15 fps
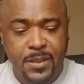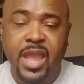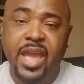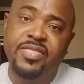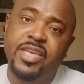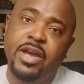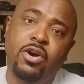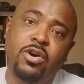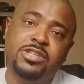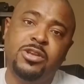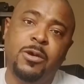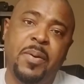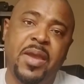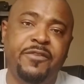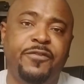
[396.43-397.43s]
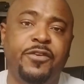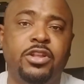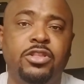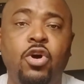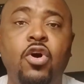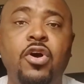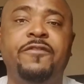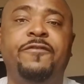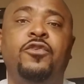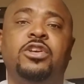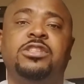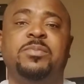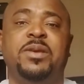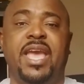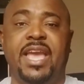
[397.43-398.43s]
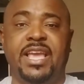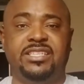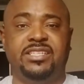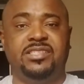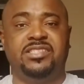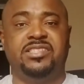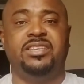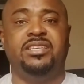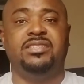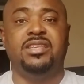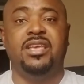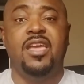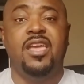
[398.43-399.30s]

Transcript: And they'll also pay for the law enforcement agencies